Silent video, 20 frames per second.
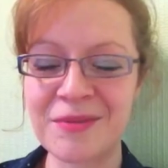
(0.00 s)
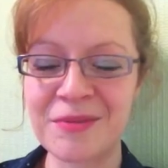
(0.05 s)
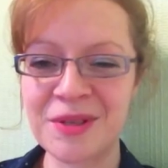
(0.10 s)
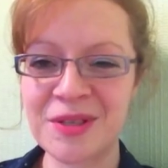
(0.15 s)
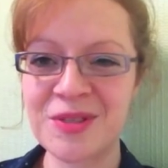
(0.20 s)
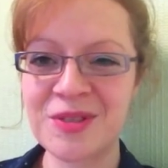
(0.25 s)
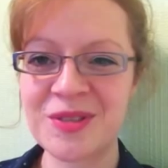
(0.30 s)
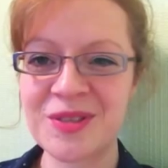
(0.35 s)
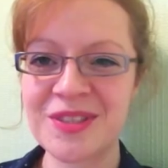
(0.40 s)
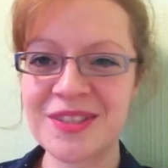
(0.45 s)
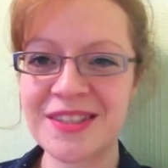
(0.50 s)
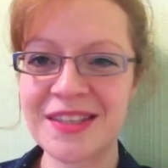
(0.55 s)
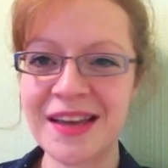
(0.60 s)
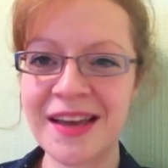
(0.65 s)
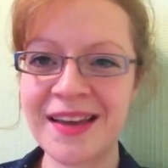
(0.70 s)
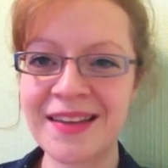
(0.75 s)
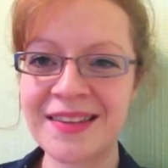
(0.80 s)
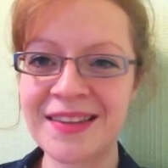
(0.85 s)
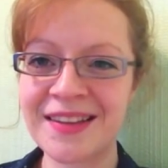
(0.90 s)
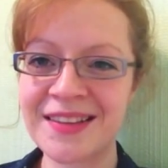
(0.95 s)
wish to
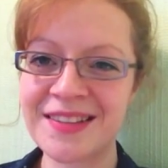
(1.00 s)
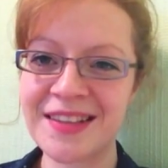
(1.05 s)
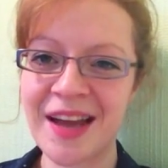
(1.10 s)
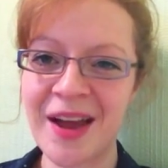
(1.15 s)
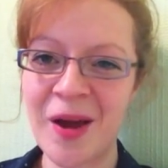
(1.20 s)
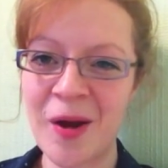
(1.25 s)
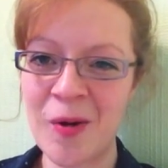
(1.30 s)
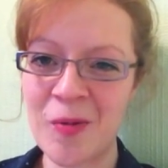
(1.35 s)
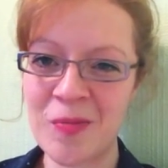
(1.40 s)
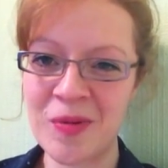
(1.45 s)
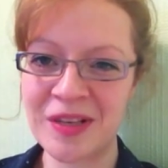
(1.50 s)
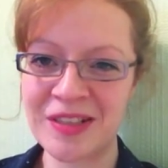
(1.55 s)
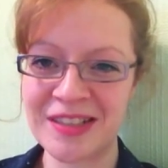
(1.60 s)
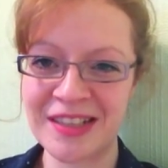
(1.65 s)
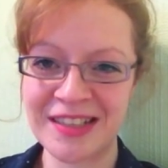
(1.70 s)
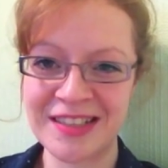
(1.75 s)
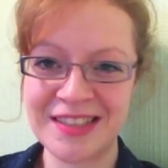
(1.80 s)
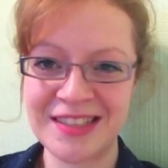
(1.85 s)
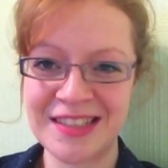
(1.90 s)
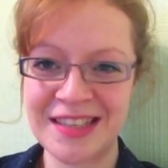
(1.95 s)
say that I hope it
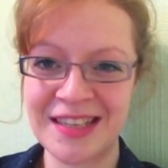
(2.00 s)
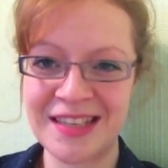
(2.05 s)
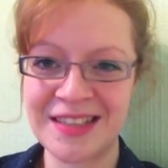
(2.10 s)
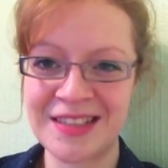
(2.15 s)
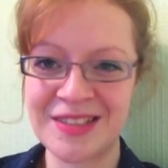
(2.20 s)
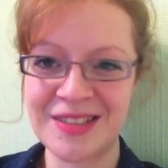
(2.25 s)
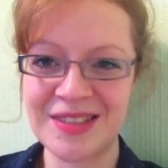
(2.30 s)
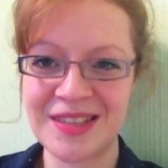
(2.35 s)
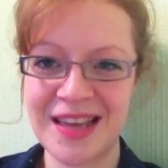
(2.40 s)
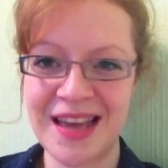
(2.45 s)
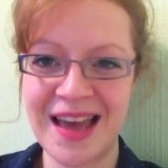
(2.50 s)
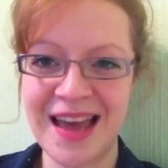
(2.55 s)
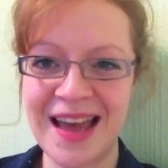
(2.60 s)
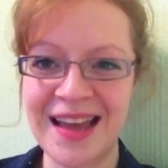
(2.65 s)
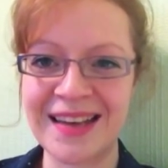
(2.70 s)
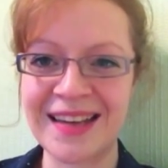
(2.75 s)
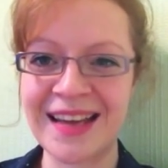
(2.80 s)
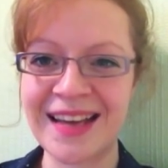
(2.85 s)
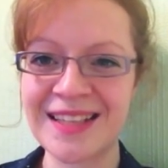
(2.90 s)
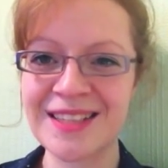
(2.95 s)
exceeds
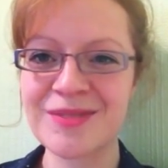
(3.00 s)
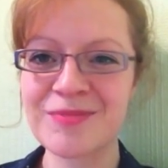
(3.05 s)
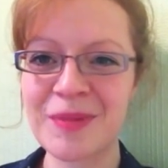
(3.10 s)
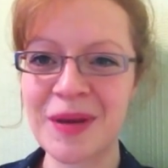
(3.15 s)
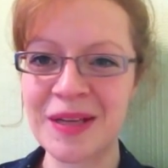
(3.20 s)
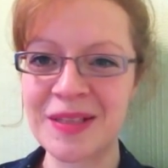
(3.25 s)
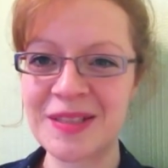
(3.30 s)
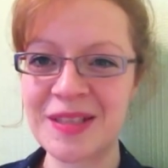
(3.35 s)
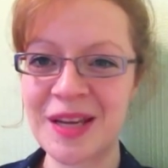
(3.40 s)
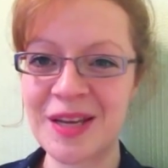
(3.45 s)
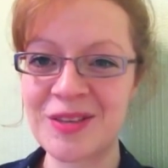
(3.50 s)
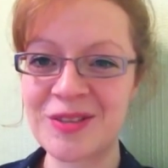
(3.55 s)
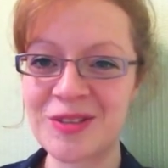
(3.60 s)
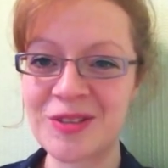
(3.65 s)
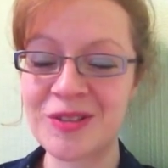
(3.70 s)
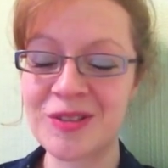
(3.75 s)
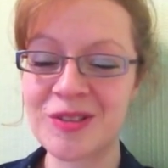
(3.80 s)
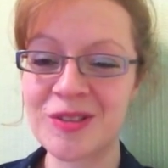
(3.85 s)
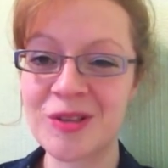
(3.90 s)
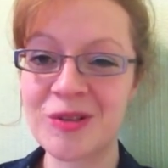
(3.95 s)
any
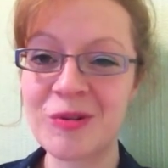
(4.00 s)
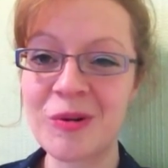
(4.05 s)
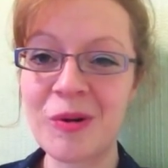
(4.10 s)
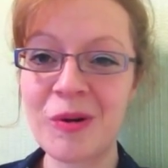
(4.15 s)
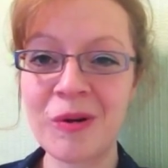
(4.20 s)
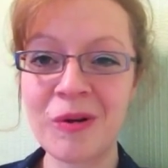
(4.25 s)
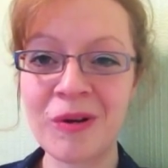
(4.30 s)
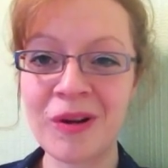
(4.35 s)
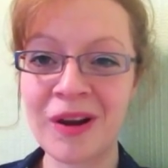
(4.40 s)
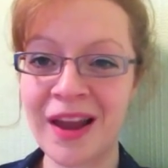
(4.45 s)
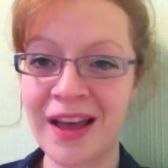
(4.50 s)
expectations and all